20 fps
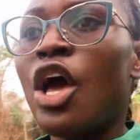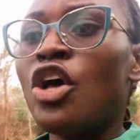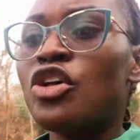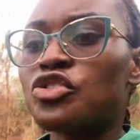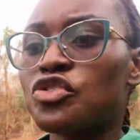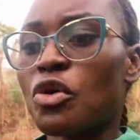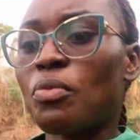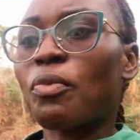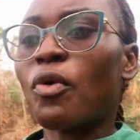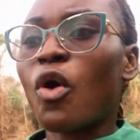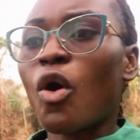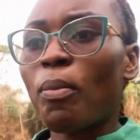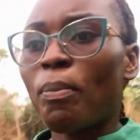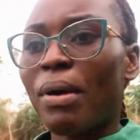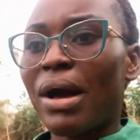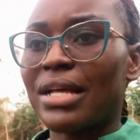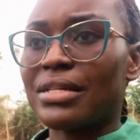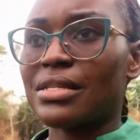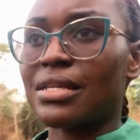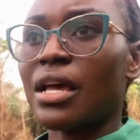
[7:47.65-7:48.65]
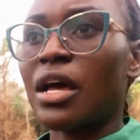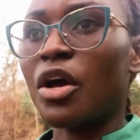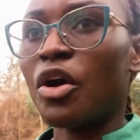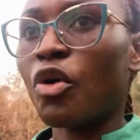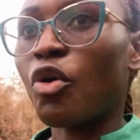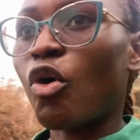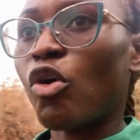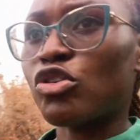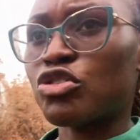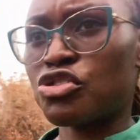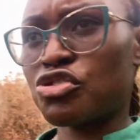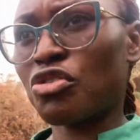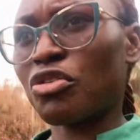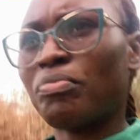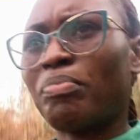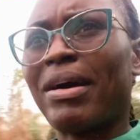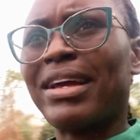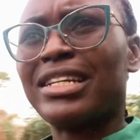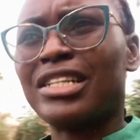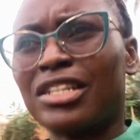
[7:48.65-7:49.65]
some coppers got
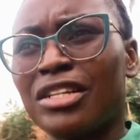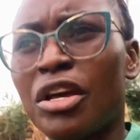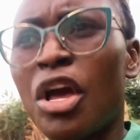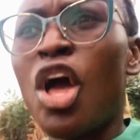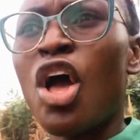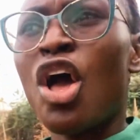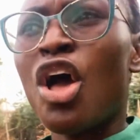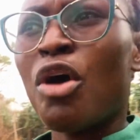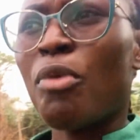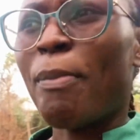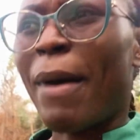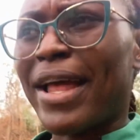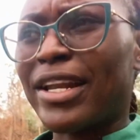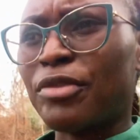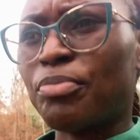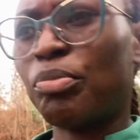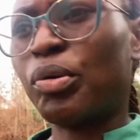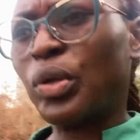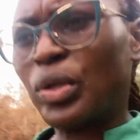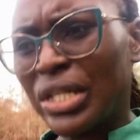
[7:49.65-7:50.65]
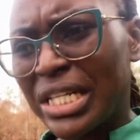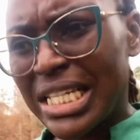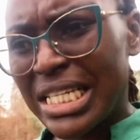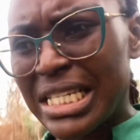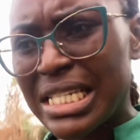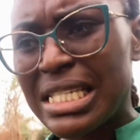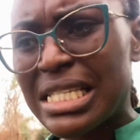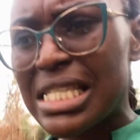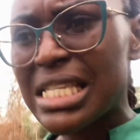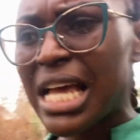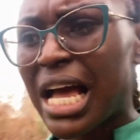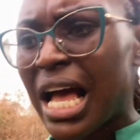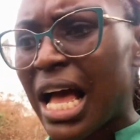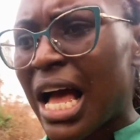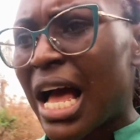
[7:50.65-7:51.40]
shot by the by the police